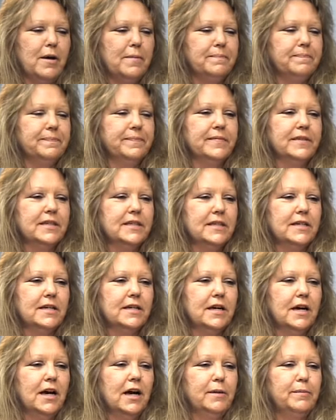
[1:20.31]
um,
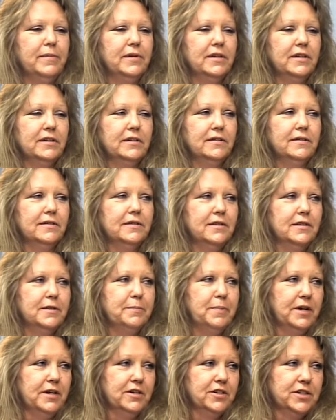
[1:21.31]
I'm in
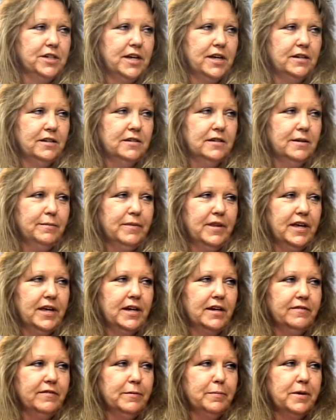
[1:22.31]
the parish ed. I'm the
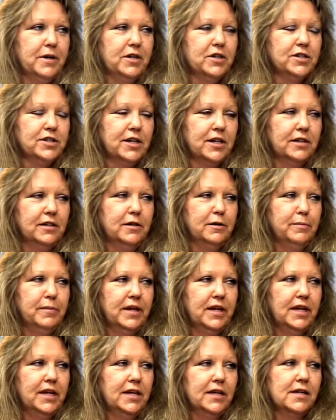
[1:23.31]
head of the parish ed
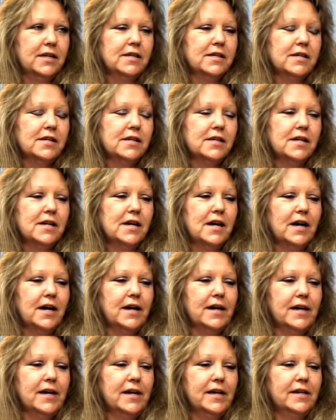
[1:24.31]
committee. Mm-hmm.
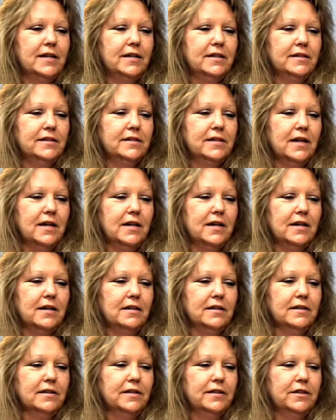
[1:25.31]
I
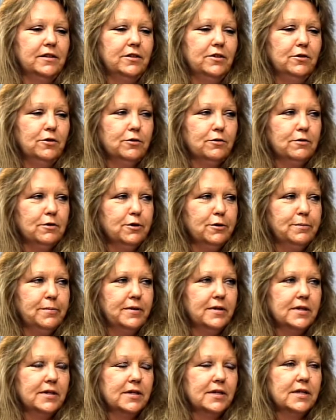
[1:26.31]
lead the youth group,
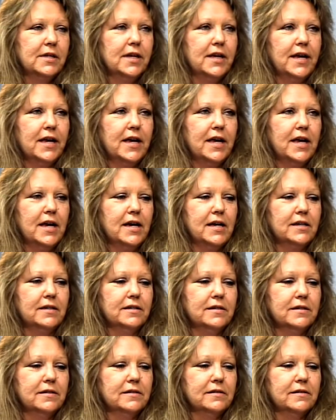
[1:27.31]

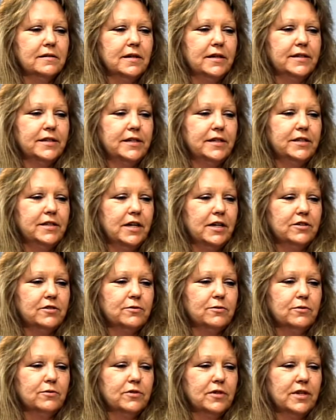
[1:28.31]
and I teach high
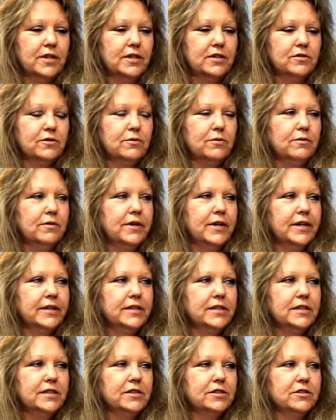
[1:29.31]
school Sunday school, and I
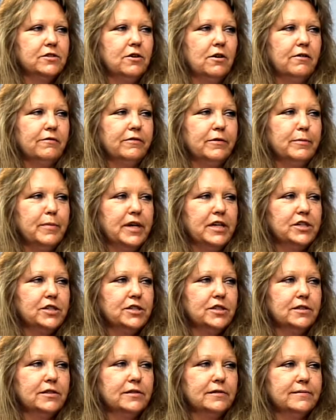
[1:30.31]
teach
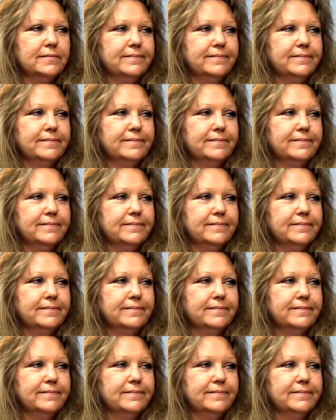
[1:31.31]
confirmation.